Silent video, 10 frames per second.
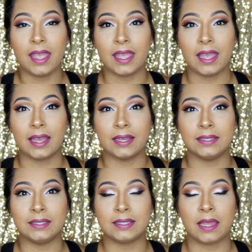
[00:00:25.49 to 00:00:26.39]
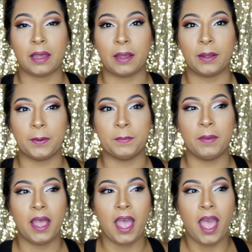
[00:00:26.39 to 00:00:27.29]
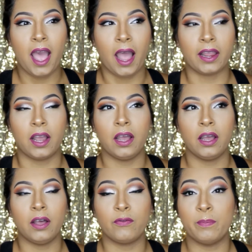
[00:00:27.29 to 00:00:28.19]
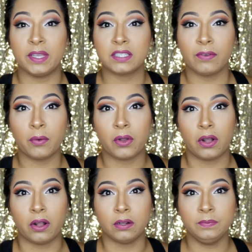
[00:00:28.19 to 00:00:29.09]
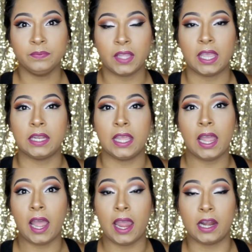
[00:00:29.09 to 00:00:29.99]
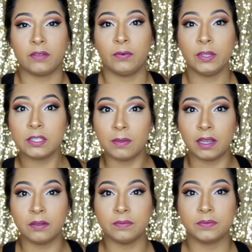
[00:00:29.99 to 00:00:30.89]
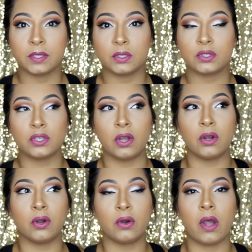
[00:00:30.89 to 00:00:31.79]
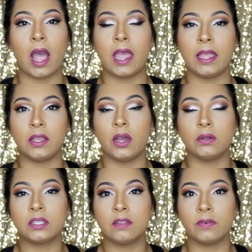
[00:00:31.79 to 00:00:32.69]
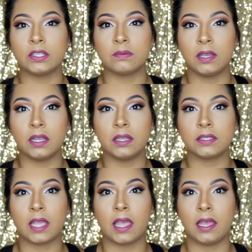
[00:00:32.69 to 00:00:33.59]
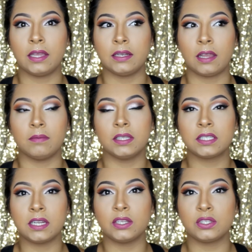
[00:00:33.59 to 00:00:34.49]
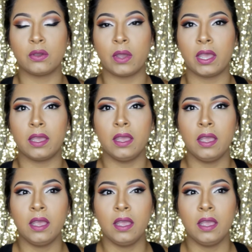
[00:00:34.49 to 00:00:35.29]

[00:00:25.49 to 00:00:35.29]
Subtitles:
and I got a missed phone call and I had a voicemail. So I go to the voicemails and I'm listening to it.